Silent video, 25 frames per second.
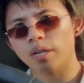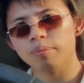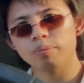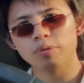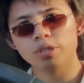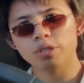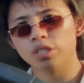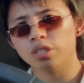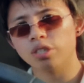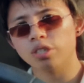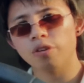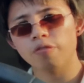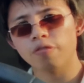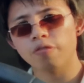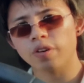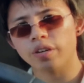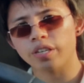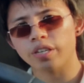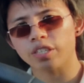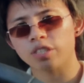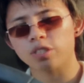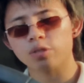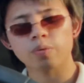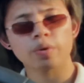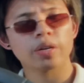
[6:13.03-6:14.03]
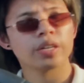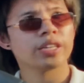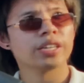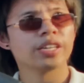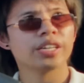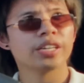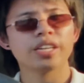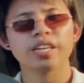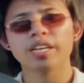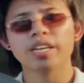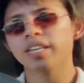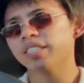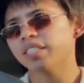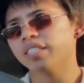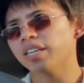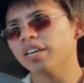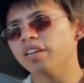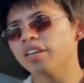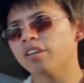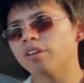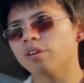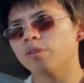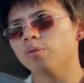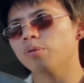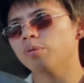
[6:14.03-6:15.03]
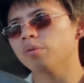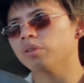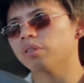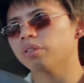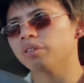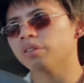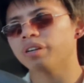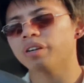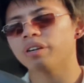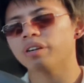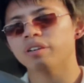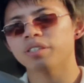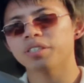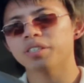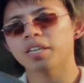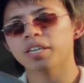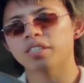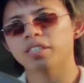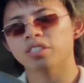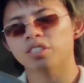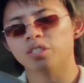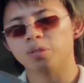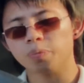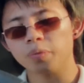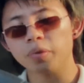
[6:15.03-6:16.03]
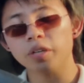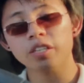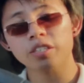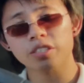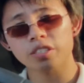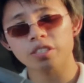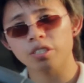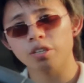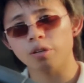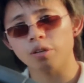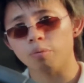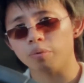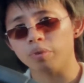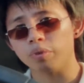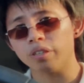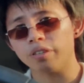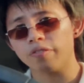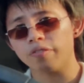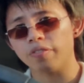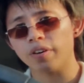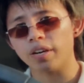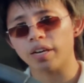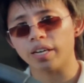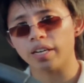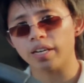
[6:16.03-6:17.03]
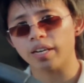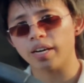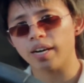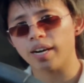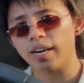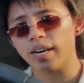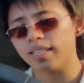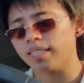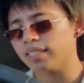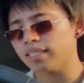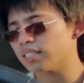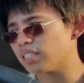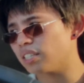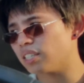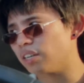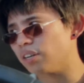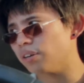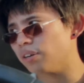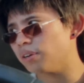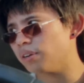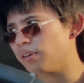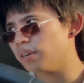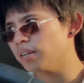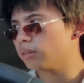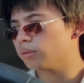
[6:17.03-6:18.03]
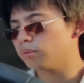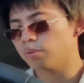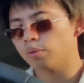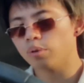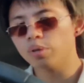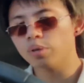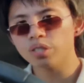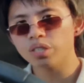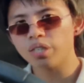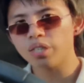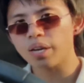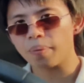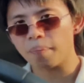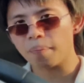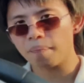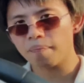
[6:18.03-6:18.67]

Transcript: I'm just so fucking sweaty. It's getting cooler here in Texas, but it's still really fucking hot. So we'll see.